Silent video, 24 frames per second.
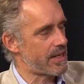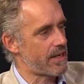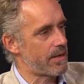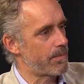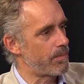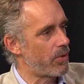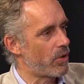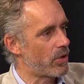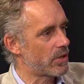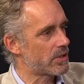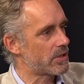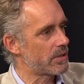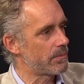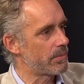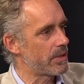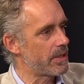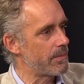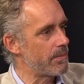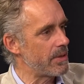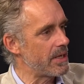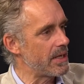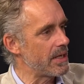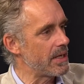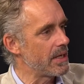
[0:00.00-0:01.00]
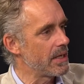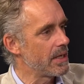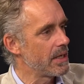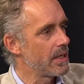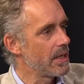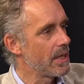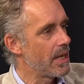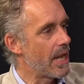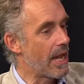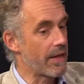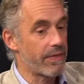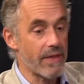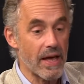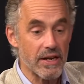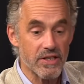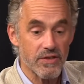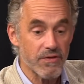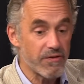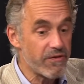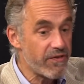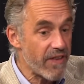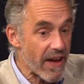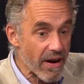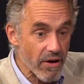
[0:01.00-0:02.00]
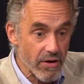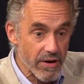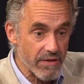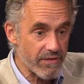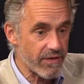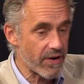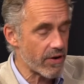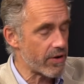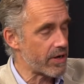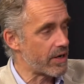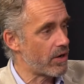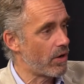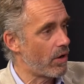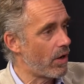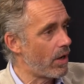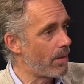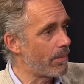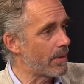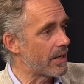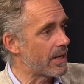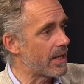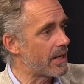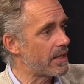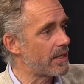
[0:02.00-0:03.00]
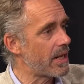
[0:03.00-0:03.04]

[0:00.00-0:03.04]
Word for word: as it can possibly be. And that's very, very common.